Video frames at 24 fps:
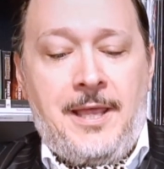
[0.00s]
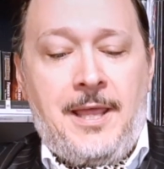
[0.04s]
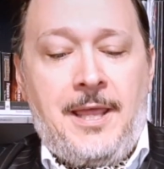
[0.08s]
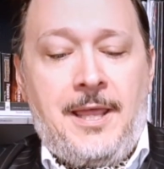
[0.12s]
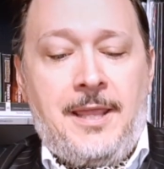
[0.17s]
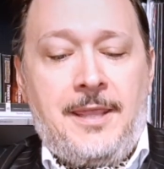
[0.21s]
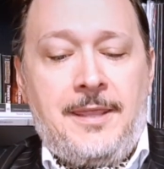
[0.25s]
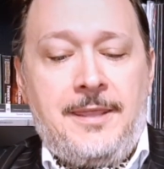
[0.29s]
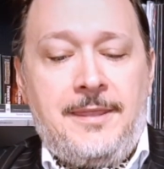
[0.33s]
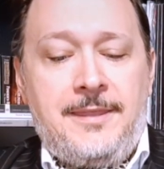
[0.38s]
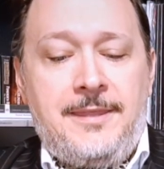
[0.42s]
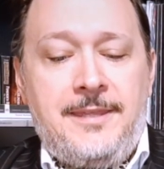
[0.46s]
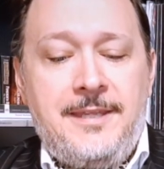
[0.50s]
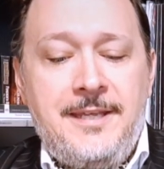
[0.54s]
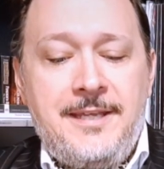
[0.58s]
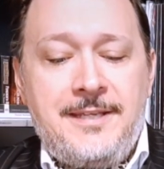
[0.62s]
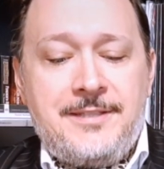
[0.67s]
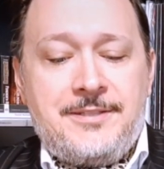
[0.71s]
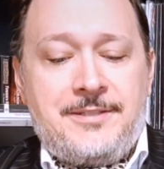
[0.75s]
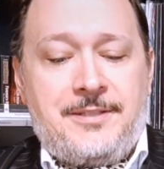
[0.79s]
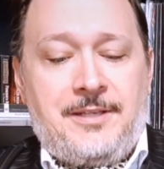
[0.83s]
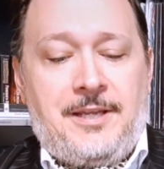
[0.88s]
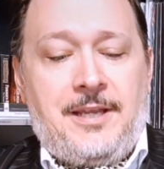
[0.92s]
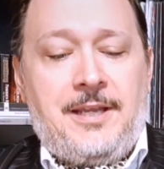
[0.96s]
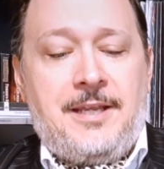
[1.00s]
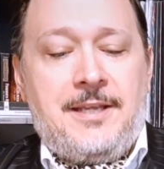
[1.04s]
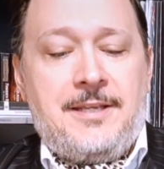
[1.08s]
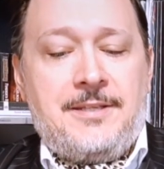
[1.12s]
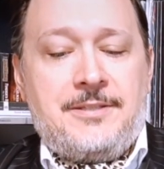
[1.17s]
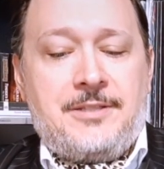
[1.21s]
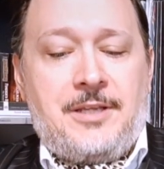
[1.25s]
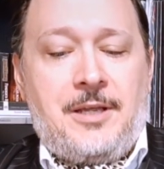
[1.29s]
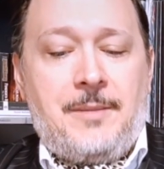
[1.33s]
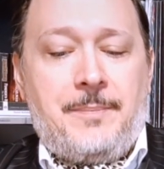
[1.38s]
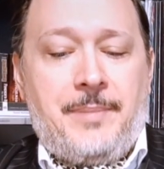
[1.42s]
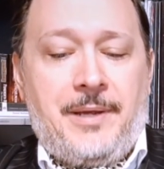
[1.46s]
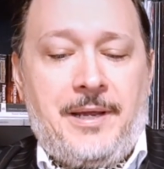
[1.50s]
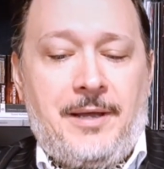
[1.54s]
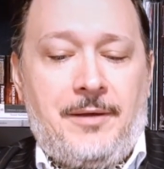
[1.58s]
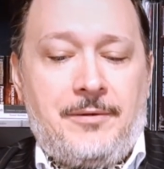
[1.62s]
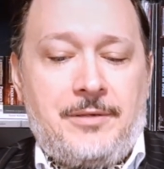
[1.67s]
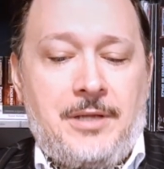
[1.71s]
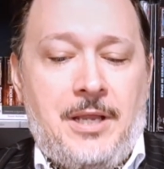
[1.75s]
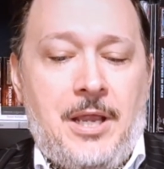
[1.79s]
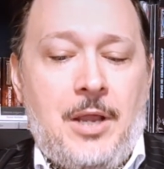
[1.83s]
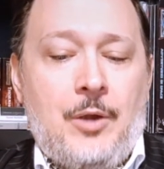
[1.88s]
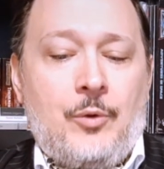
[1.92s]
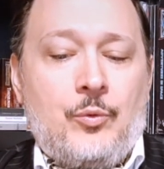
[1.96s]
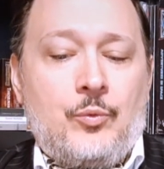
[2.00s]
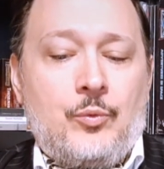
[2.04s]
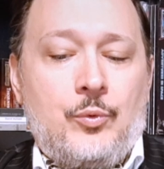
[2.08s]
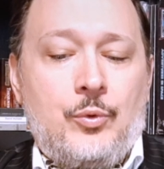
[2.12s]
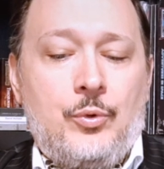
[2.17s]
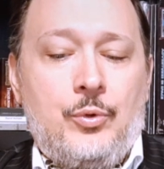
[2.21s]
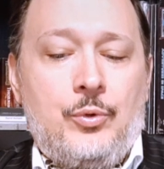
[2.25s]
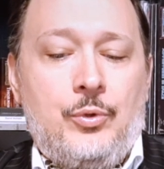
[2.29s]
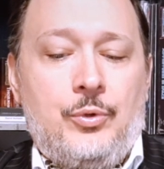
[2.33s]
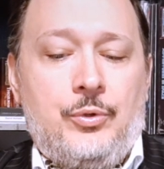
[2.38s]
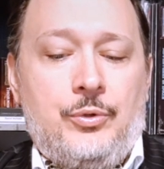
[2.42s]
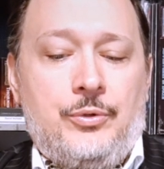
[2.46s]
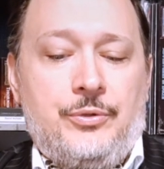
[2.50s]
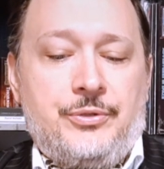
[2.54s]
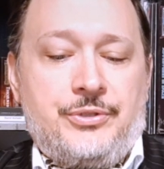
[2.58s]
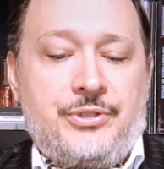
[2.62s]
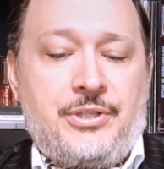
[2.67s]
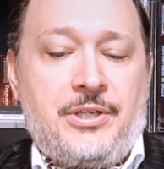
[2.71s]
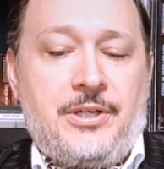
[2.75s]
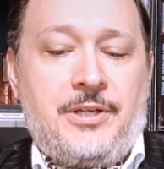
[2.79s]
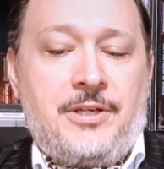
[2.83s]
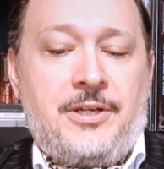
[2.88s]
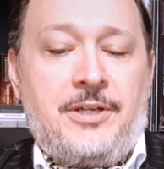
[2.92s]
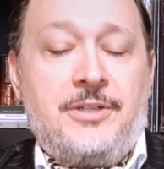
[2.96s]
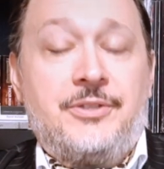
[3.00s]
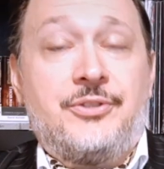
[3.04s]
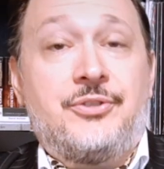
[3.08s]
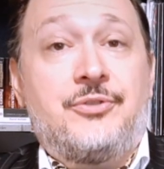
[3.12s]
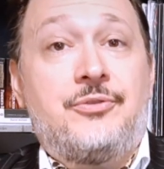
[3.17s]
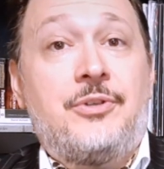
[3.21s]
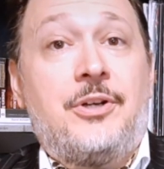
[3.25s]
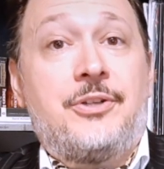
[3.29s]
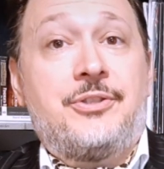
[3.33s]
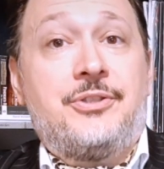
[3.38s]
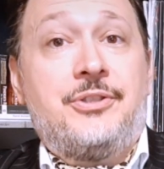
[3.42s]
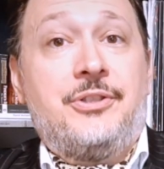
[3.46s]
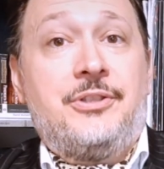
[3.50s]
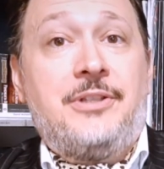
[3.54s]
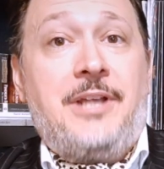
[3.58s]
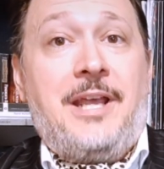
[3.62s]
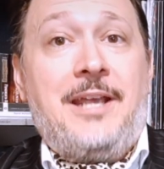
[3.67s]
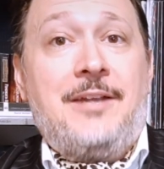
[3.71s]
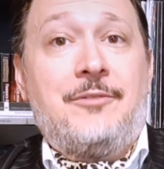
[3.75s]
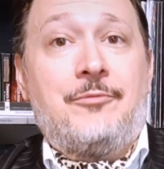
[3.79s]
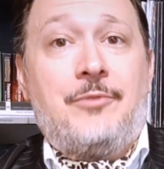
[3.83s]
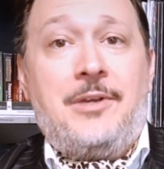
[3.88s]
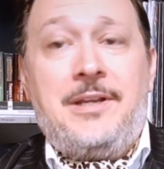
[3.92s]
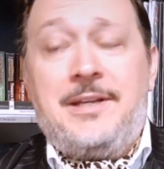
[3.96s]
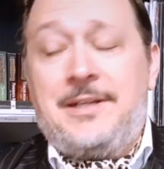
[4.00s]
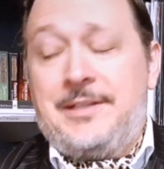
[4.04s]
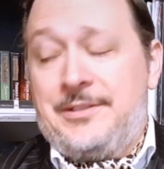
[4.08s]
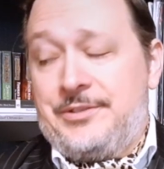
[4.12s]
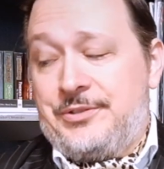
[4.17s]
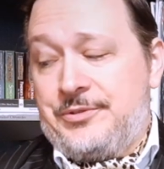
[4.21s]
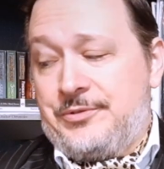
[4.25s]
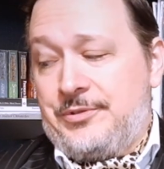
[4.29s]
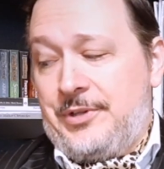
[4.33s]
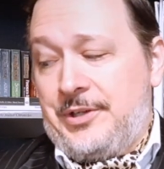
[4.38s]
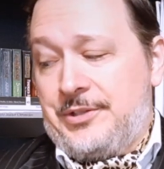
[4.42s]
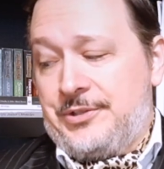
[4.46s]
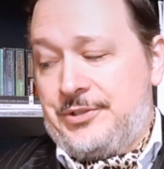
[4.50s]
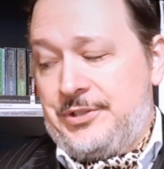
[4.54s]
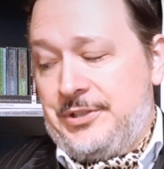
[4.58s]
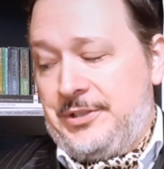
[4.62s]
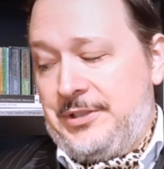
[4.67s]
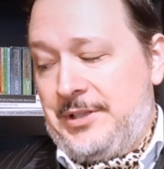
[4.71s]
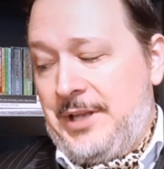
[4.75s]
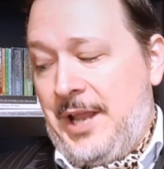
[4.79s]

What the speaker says: this is about rules, construction and reconstruction.